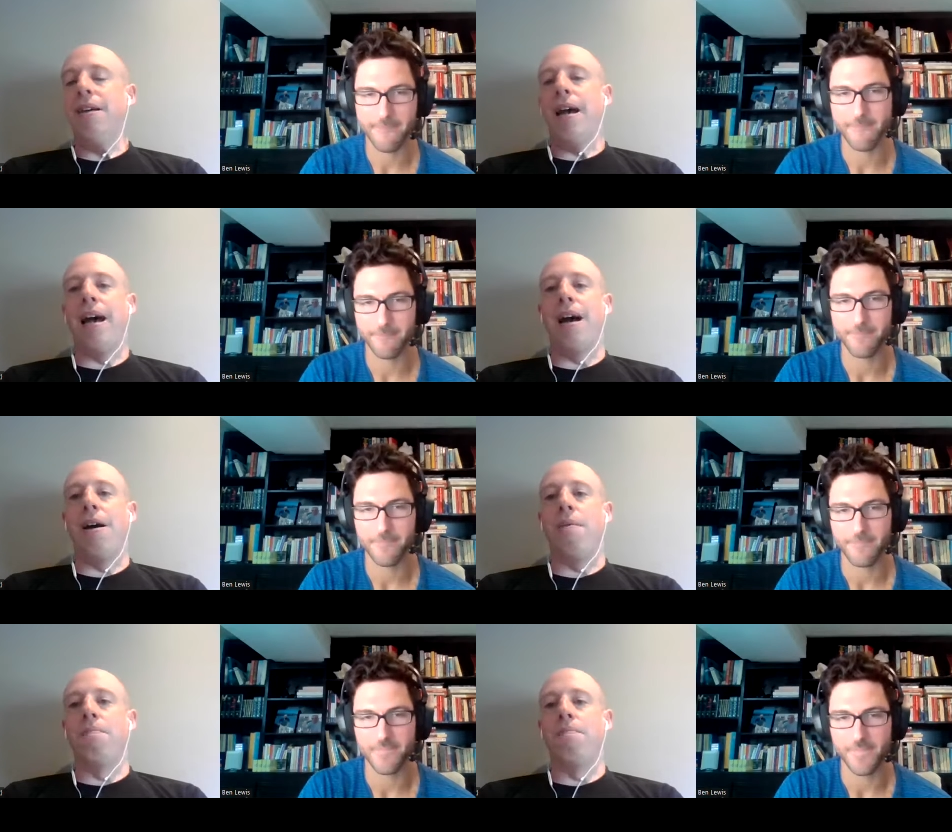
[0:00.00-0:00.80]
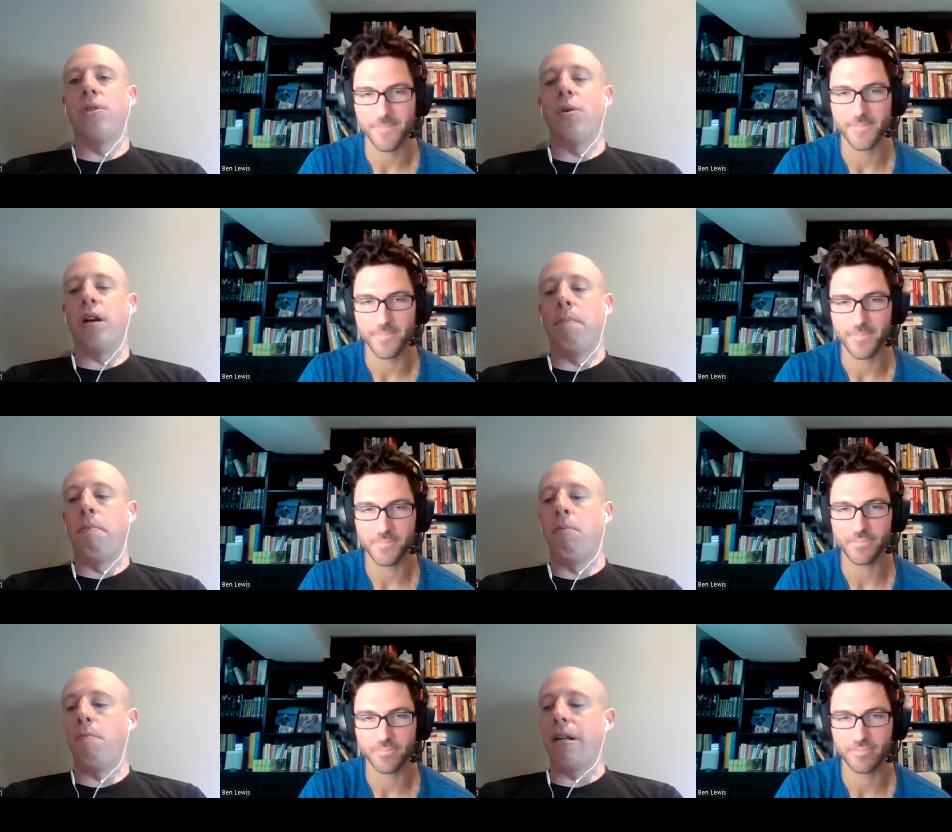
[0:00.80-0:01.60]
Speaker 1: Um, so a couple
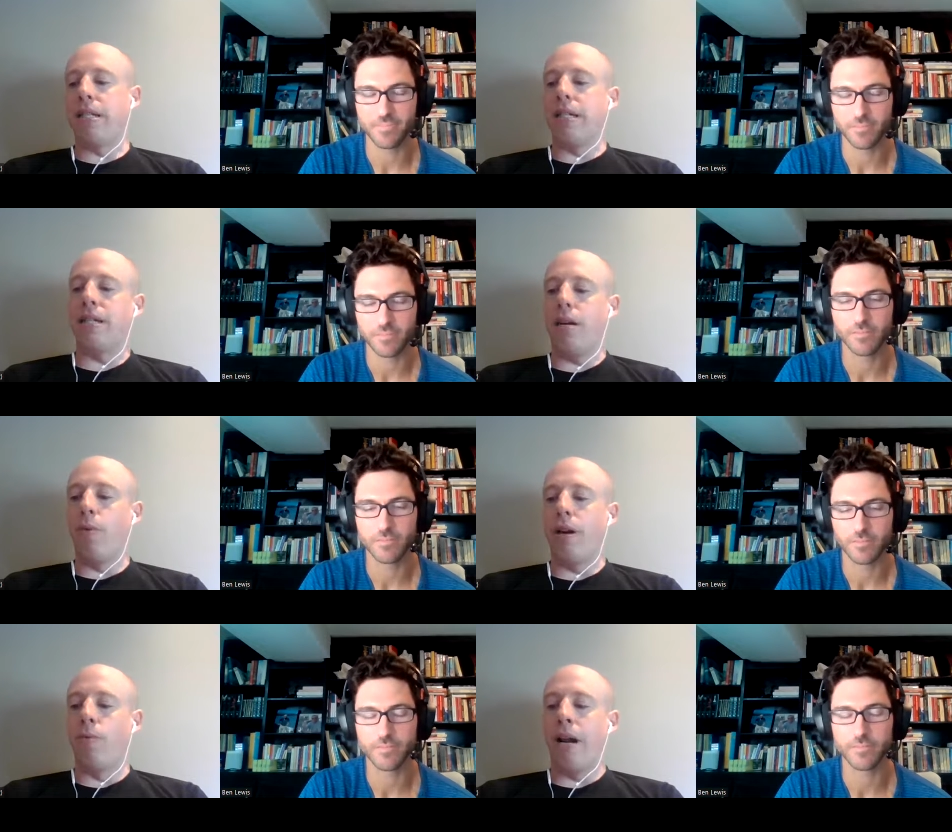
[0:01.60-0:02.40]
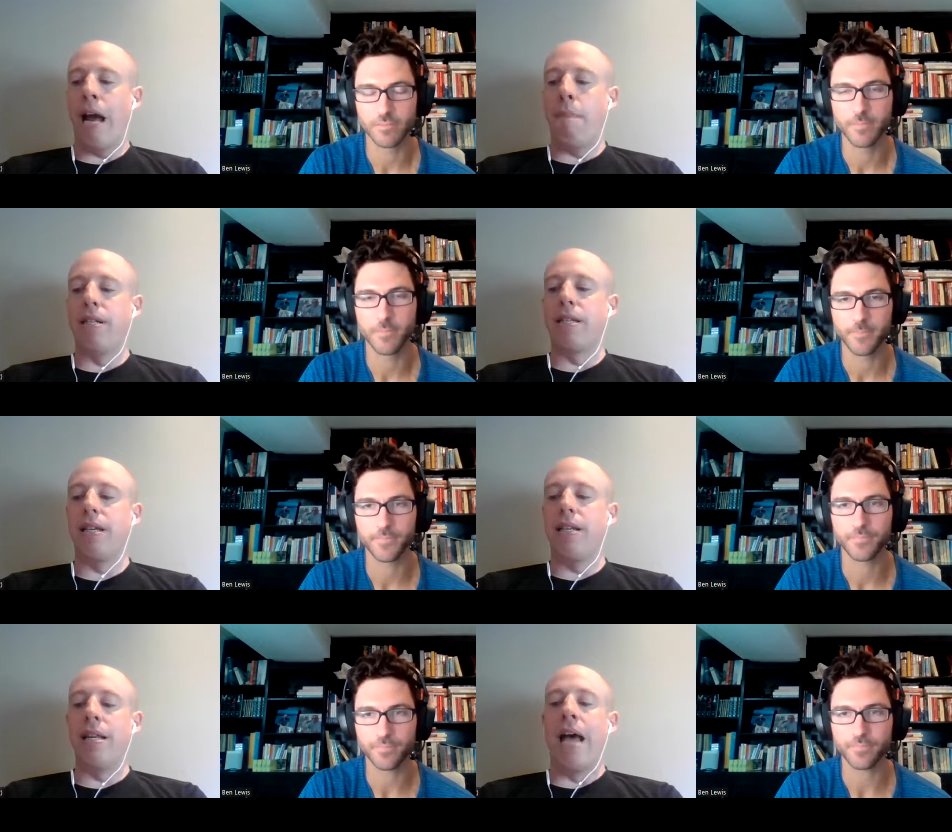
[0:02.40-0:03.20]
more months to see what what happens
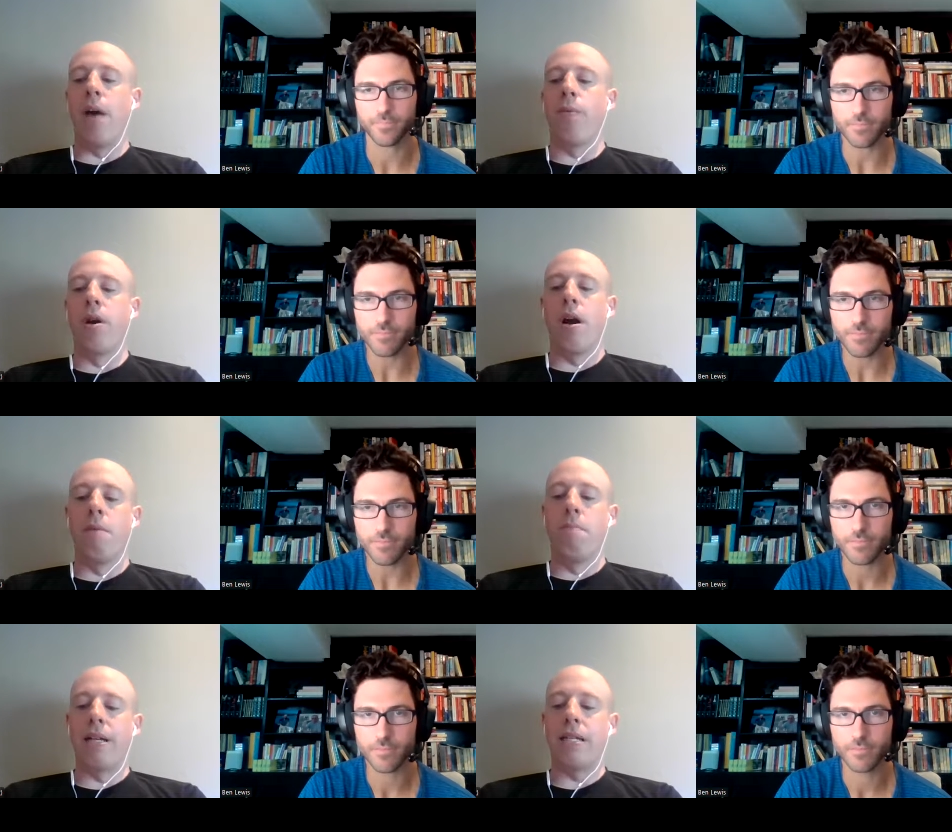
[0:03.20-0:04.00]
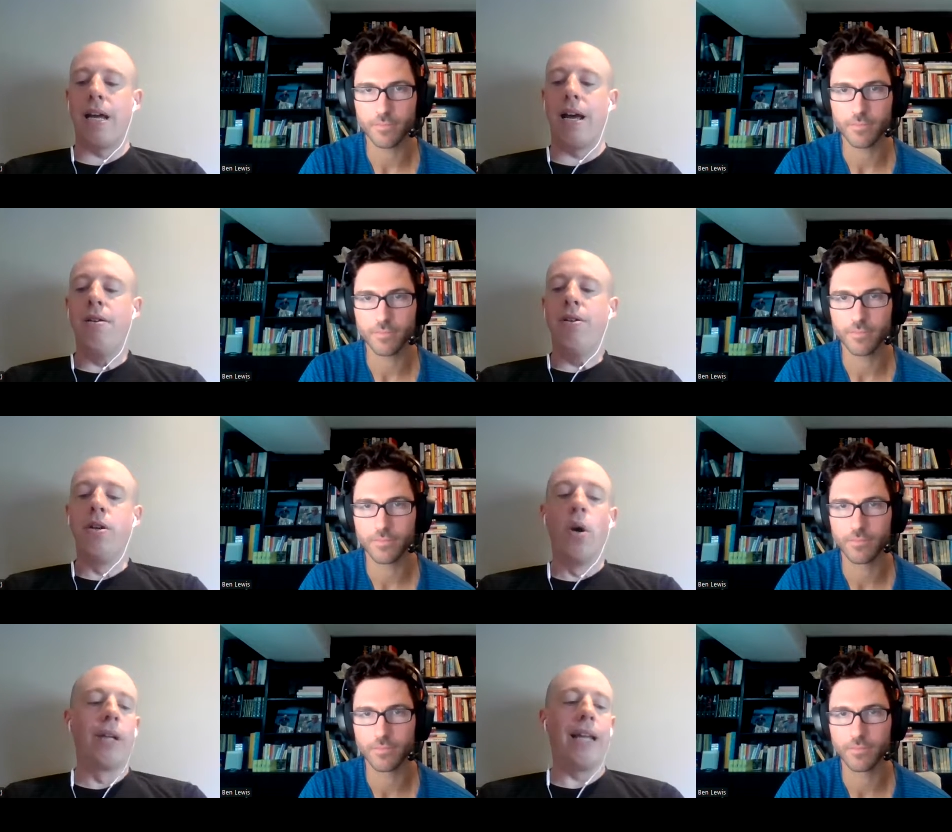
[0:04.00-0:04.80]
in in that regard. But uh,
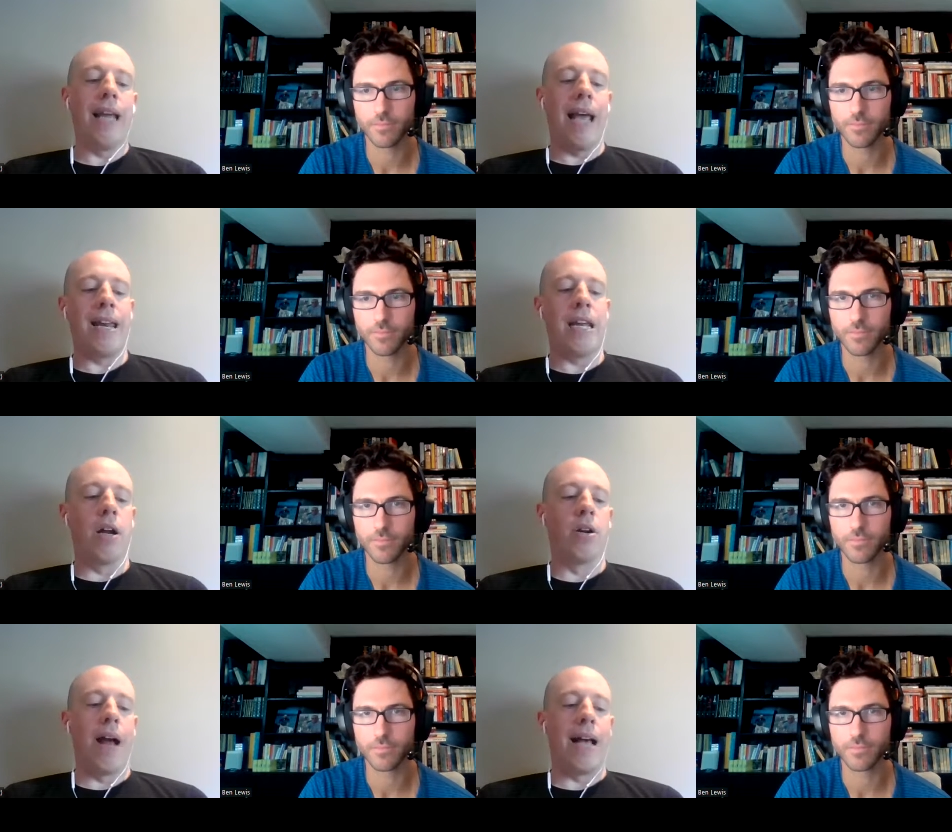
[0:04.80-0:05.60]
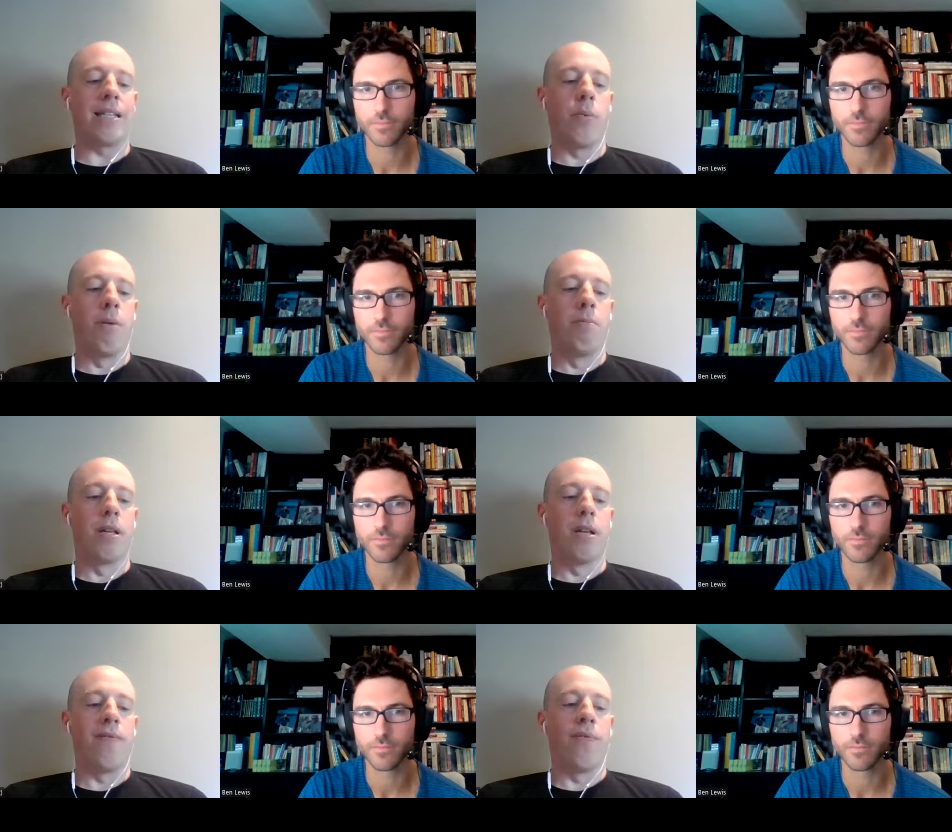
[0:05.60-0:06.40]
no Leylah Annie on grass at
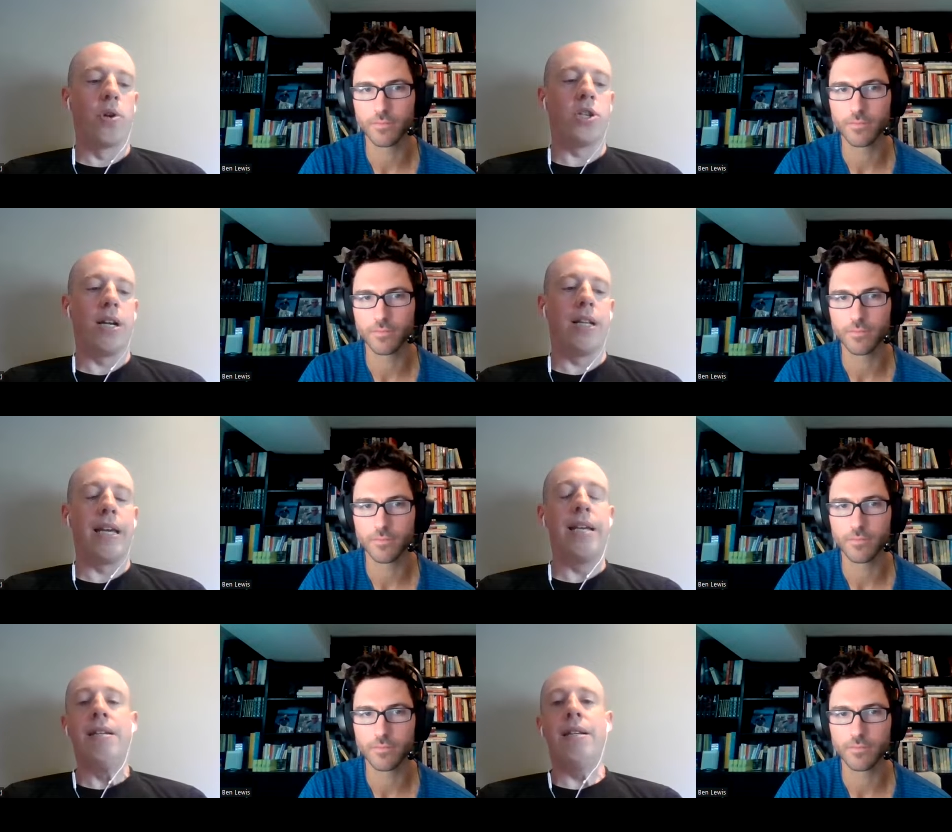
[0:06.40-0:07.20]
Wimbledon, unfortunately.